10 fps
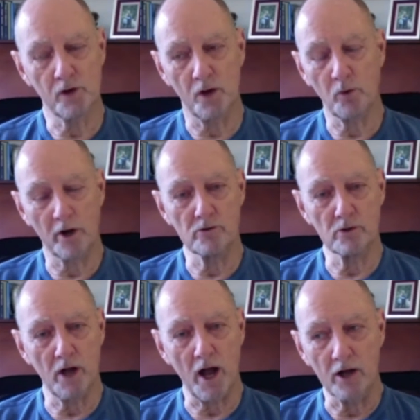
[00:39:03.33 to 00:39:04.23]
When you
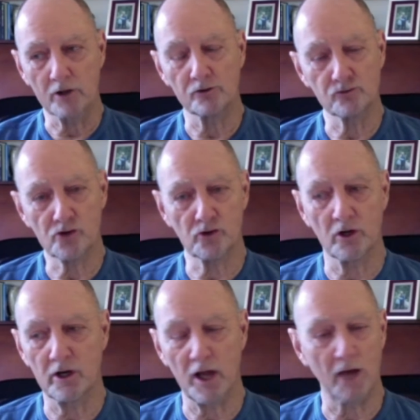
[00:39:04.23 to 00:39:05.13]
are unconditionally
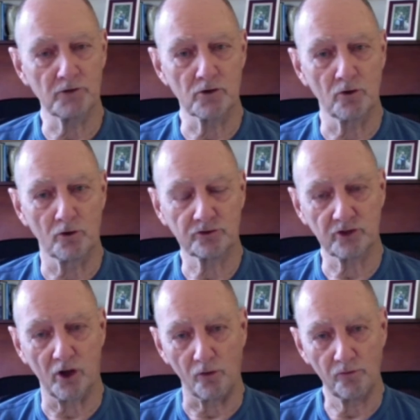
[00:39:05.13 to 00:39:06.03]
loving
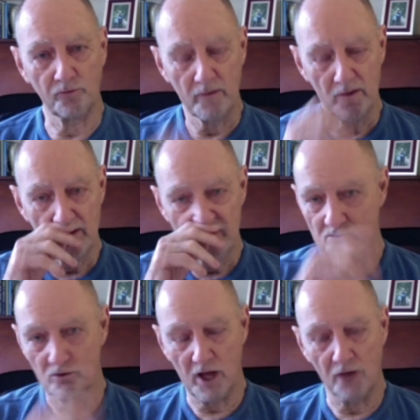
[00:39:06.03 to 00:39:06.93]
yourself, you
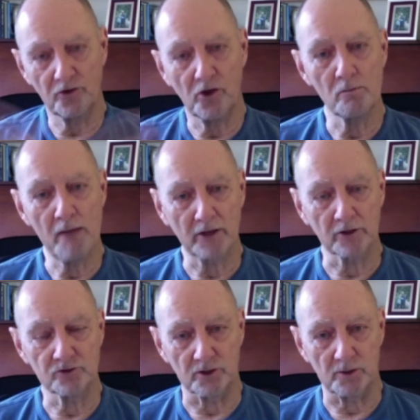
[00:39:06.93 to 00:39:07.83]
love
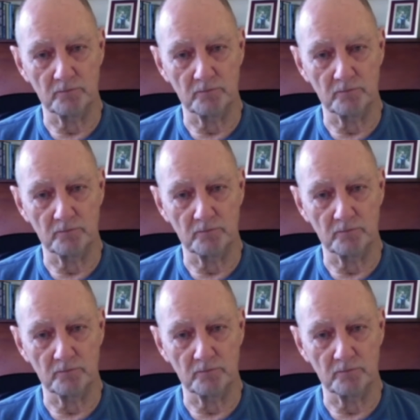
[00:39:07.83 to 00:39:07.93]
humanity.